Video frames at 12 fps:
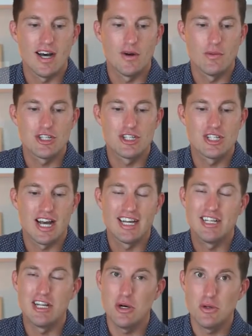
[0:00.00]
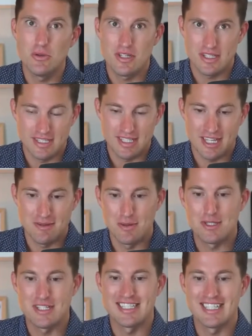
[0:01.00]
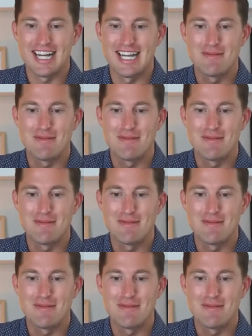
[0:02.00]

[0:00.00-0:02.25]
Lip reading: which I know doesn't sound the most exciting,